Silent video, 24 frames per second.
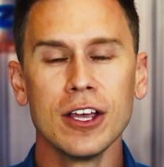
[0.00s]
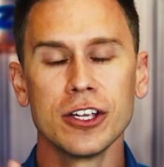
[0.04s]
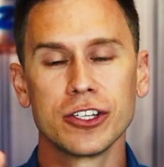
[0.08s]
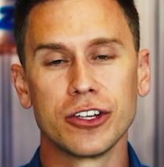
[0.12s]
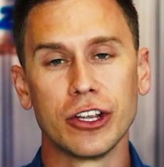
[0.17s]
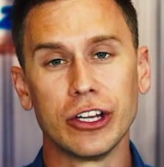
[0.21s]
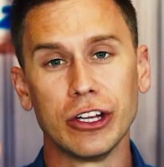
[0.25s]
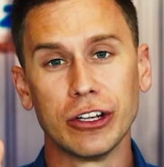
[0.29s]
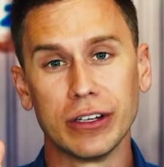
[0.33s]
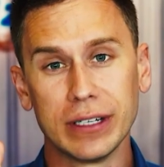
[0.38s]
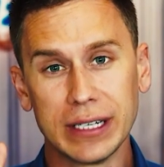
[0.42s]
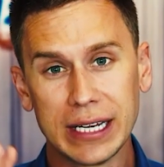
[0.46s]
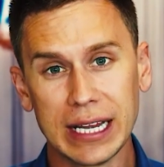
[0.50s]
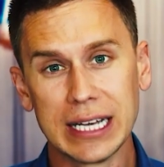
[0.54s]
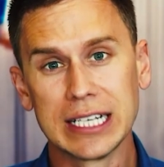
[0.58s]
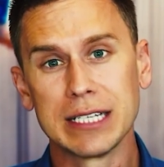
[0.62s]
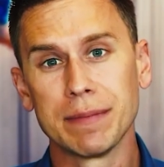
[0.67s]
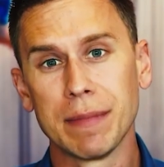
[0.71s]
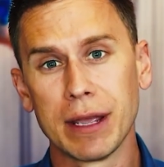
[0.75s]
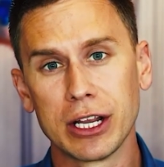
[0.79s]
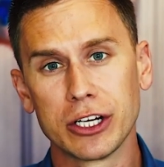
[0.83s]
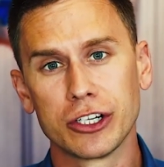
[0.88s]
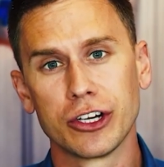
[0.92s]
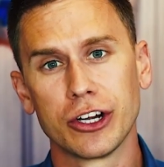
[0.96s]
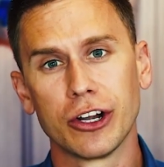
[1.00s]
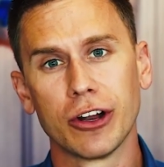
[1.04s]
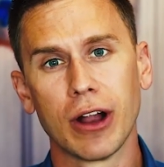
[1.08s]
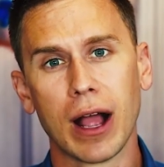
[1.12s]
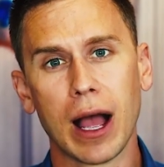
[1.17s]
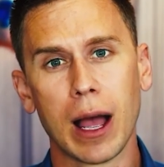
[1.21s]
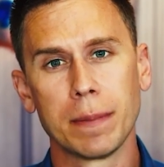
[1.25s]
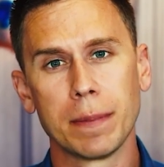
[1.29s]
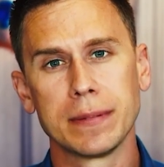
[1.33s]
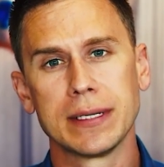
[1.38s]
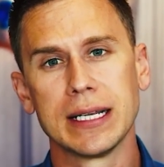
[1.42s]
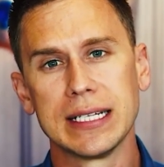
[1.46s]
So you'll need to make sure
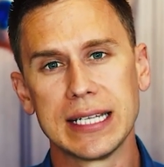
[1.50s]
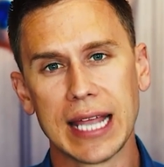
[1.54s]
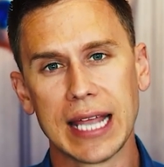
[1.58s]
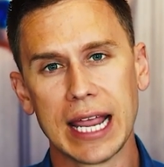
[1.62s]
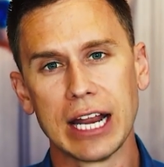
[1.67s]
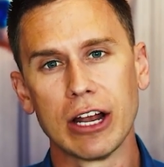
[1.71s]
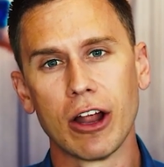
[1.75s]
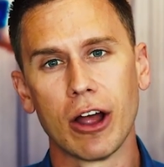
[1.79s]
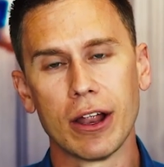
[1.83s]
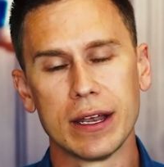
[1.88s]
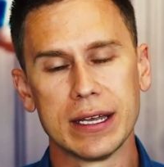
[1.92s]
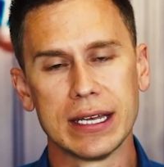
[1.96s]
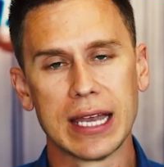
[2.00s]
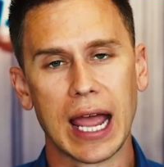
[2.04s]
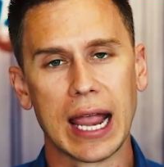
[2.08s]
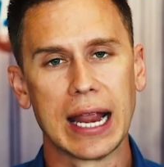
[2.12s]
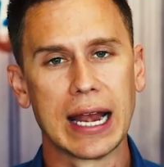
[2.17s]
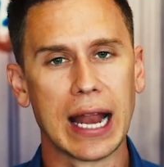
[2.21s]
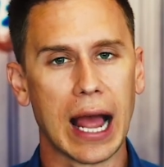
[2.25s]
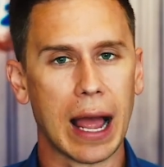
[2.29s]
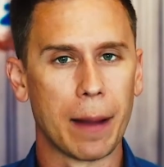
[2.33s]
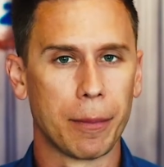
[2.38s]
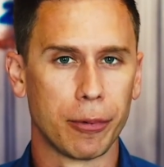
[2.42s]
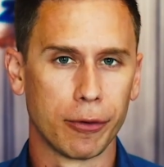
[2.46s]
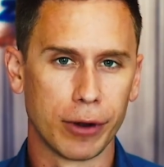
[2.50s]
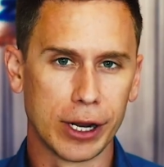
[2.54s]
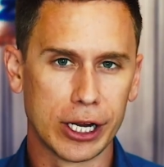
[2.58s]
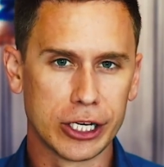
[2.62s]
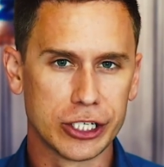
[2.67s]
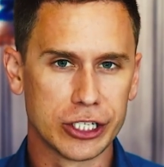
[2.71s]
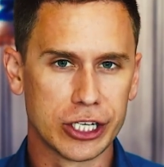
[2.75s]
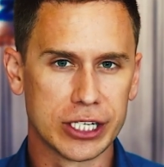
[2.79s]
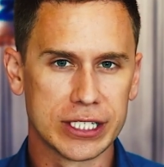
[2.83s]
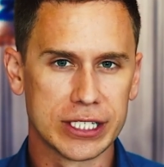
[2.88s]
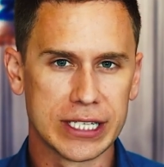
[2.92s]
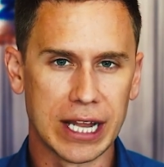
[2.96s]
you're up to date on night
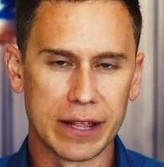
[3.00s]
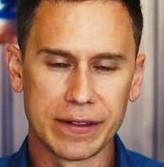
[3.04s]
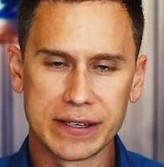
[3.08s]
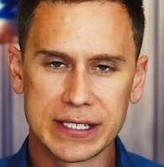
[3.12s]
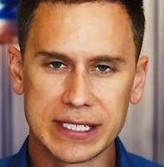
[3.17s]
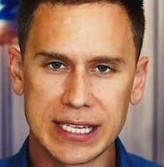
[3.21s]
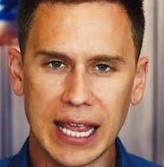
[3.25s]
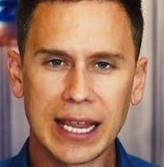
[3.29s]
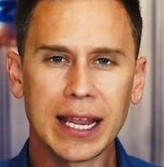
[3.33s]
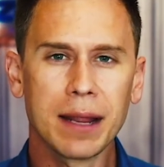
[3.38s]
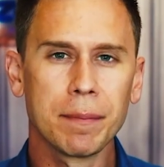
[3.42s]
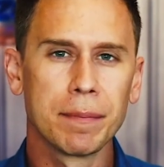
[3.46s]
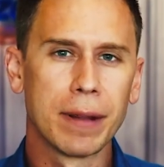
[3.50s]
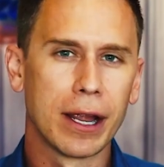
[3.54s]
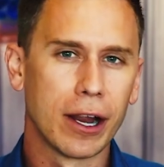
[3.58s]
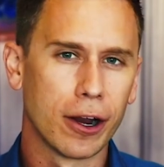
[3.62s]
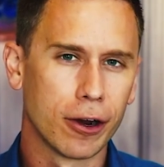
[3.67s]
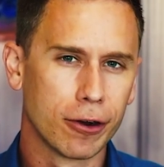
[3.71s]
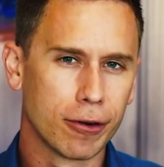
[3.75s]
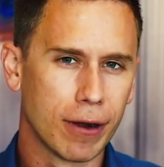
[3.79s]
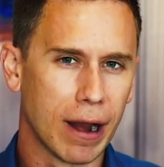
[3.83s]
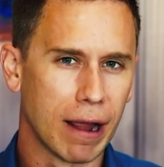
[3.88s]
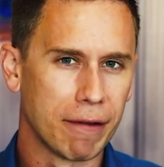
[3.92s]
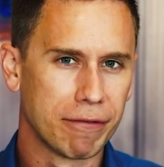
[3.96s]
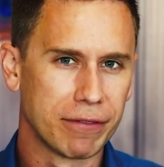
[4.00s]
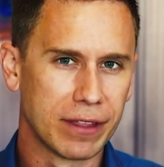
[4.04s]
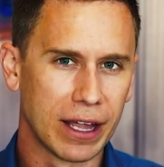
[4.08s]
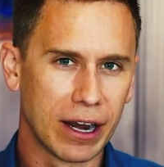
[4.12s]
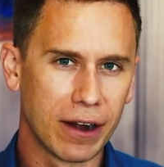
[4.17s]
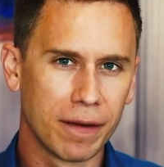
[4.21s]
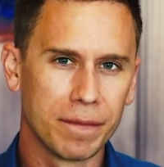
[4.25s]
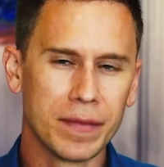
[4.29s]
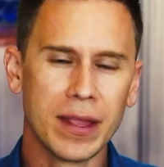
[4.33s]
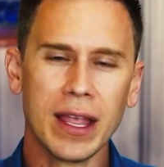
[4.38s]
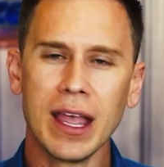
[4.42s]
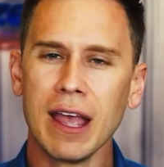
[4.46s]
operations. Now the second paragraph
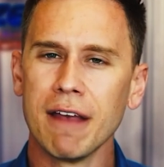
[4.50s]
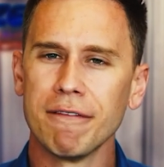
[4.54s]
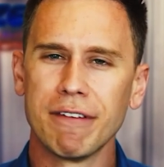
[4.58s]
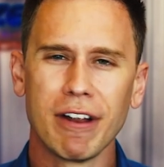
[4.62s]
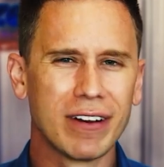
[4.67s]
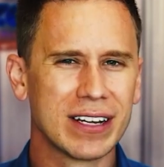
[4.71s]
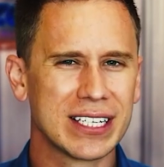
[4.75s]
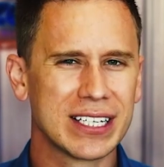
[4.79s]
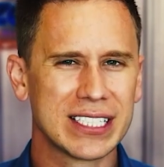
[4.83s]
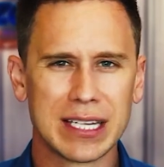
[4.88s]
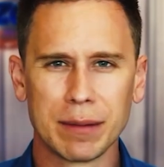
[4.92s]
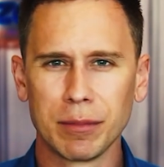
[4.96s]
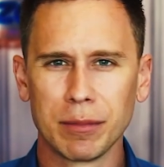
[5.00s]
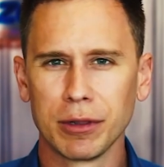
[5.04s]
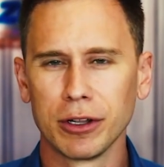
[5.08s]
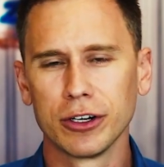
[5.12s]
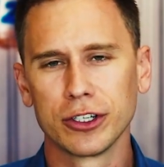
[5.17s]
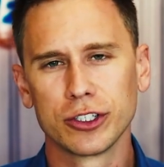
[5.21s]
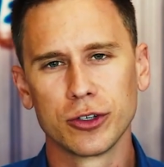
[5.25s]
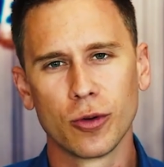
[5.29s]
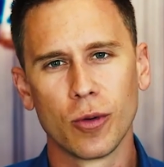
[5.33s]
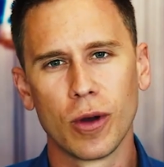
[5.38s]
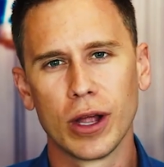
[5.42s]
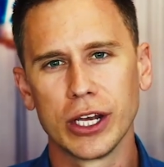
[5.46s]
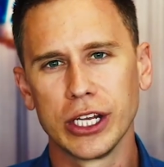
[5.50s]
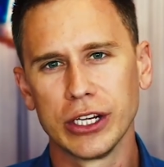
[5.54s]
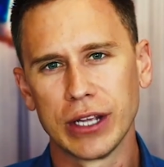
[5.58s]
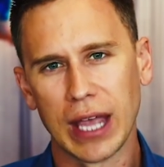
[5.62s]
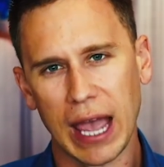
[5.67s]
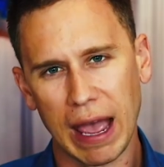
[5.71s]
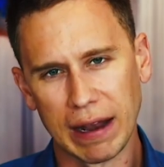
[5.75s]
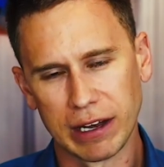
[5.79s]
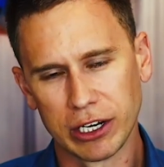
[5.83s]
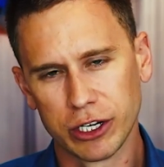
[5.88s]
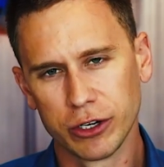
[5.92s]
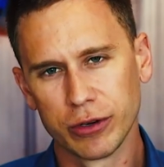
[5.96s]
there, very similar to what
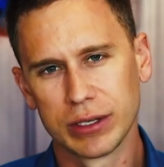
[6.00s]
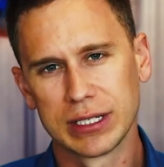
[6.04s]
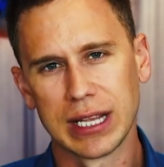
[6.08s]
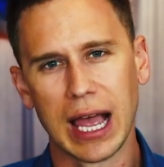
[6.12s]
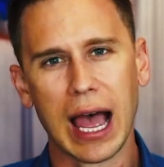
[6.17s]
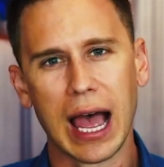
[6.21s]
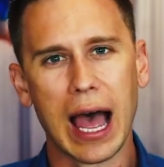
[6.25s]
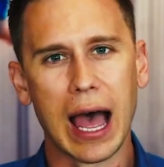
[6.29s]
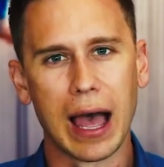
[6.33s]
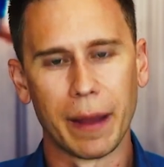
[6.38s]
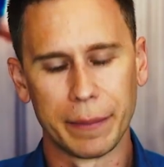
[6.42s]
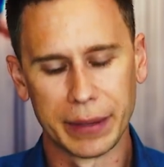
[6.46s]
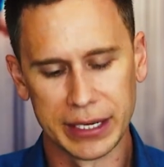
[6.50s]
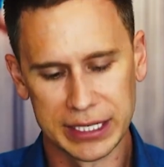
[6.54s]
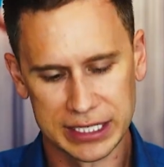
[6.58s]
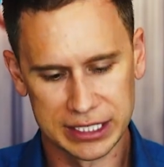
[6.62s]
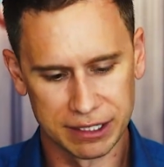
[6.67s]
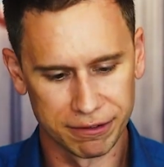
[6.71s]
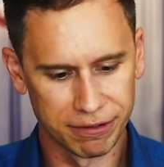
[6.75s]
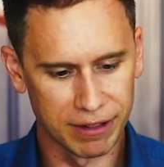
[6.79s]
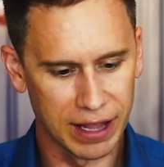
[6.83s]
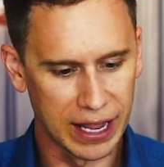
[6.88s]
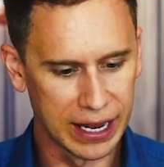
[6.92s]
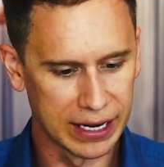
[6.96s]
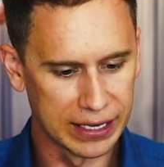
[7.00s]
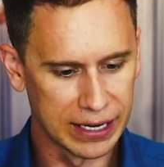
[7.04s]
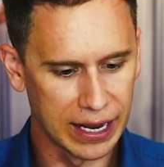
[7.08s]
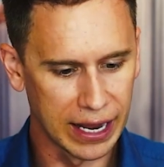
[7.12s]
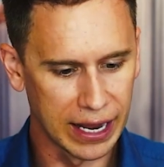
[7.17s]
you had to do as a hobbyist to fly